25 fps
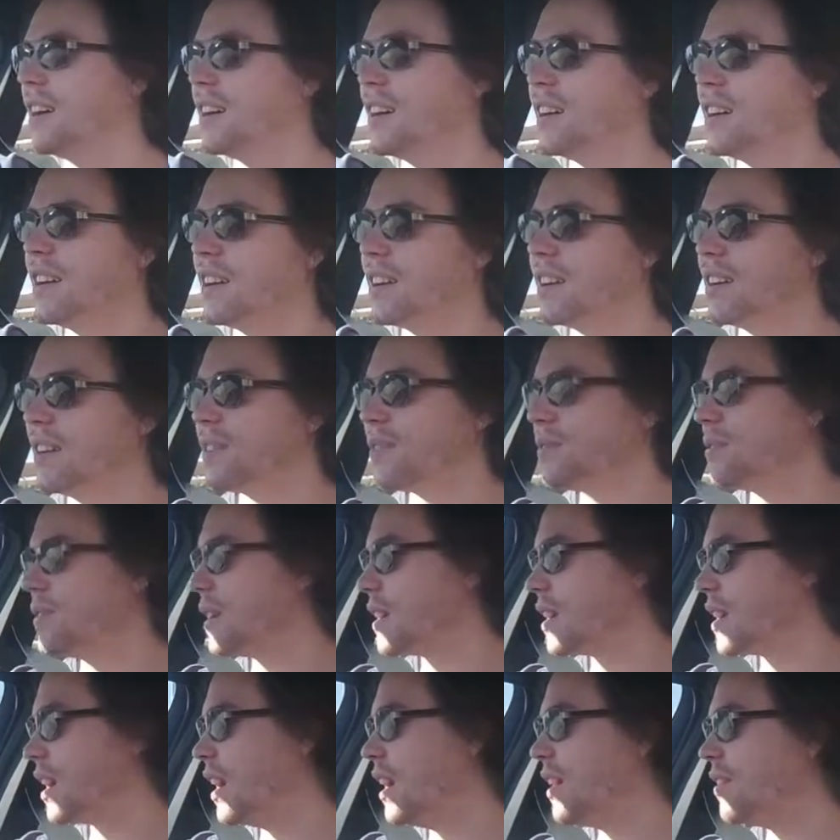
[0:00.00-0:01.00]
Oh,
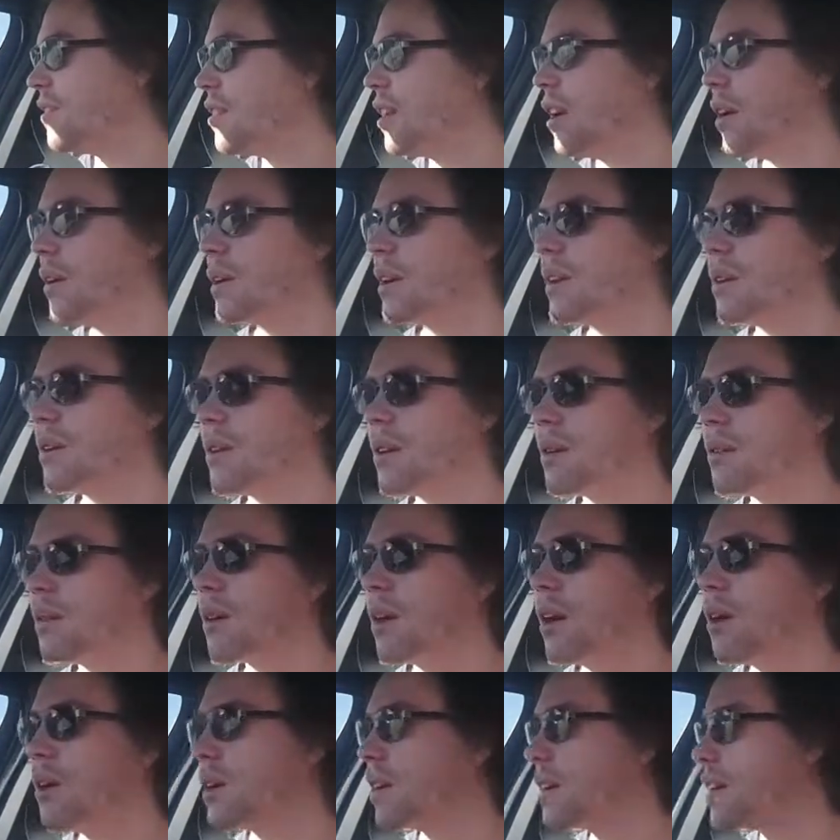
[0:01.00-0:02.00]
fuck, I have no idea where I'm
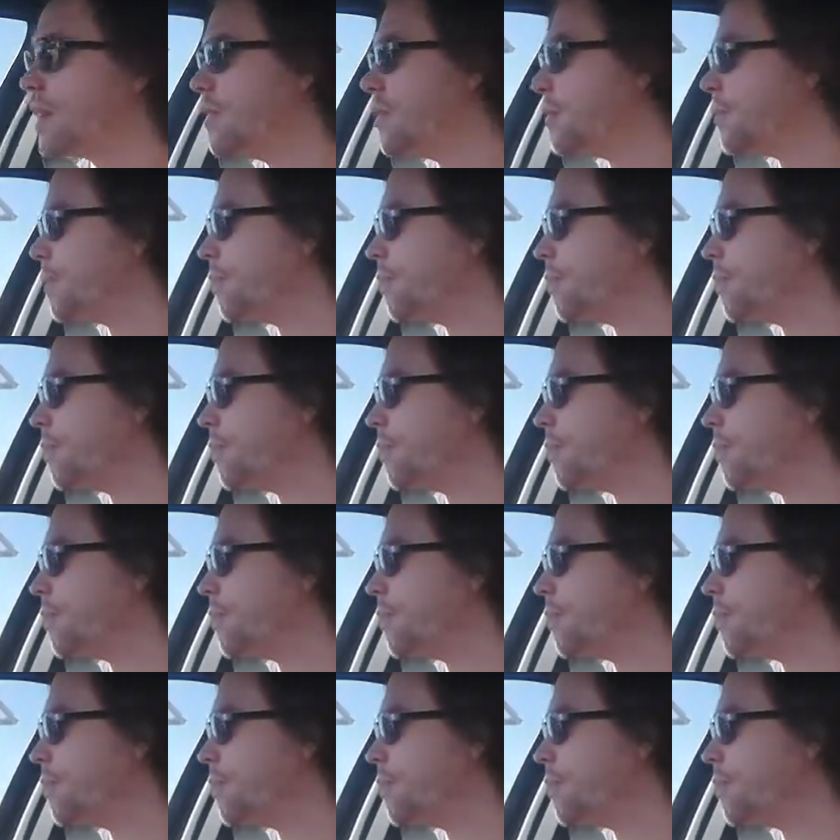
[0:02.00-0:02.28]
going.